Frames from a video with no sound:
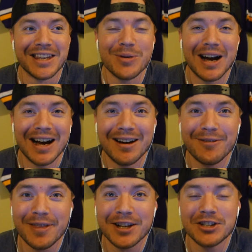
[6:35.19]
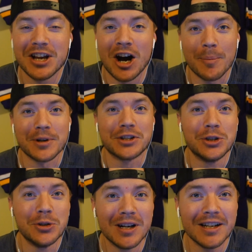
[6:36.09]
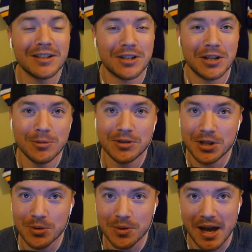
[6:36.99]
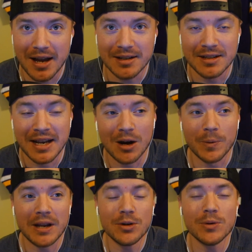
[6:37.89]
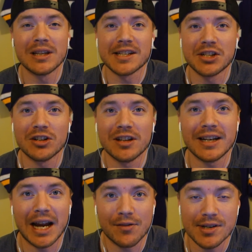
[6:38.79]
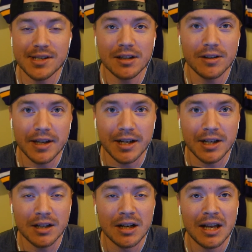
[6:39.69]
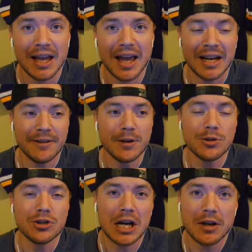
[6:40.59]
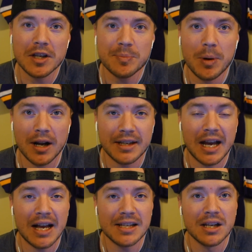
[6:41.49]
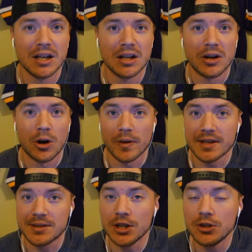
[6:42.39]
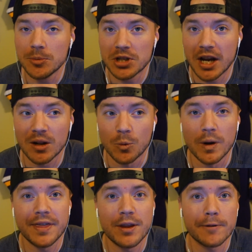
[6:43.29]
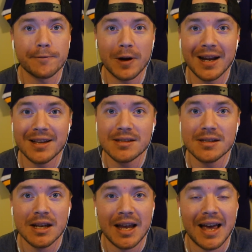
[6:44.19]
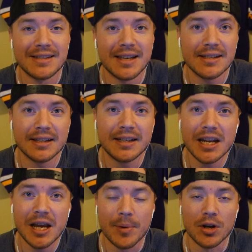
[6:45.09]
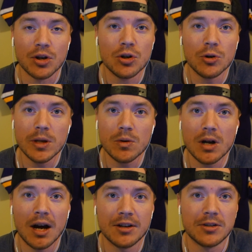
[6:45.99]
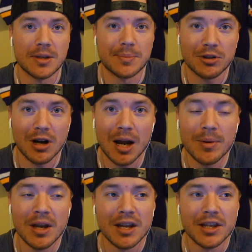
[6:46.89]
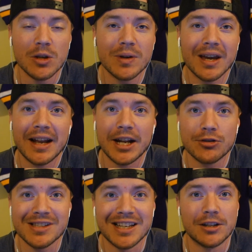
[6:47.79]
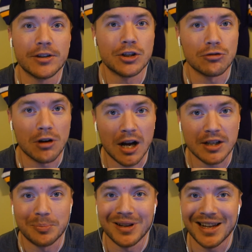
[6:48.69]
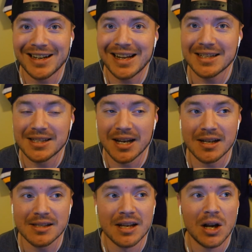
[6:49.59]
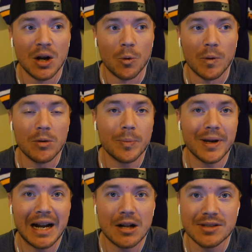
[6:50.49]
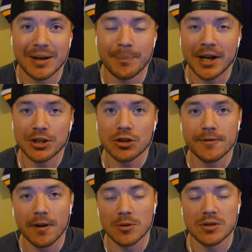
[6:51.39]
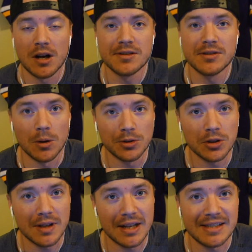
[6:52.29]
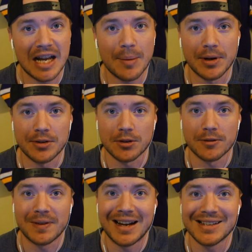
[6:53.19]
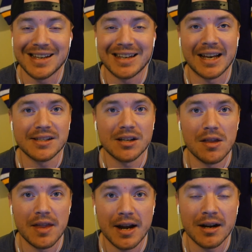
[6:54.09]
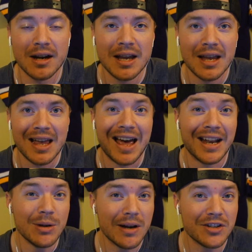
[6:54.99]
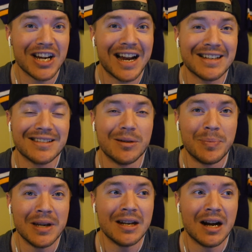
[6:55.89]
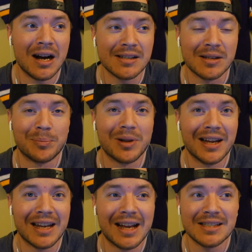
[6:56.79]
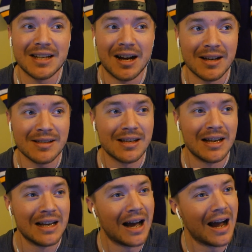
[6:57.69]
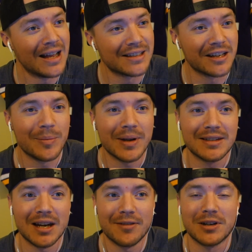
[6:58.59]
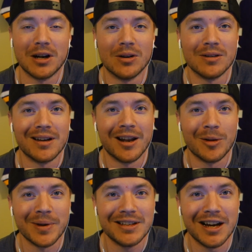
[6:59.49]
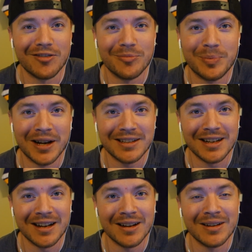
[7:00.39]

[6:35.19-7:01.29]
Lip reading: You have the opportunity to do that. Now, we do a listener league every single year, and if you share this podcast or this YouTube channel with your friends and send us a DM on who you got to subscribe, you get entries into the draw to play against us. We will be announcing it. Make sure you follow us on socials at snap_fantasy. Get us on there, and you have a chance to beat us and play against us. It's going to be a tough go. It'll be tough, but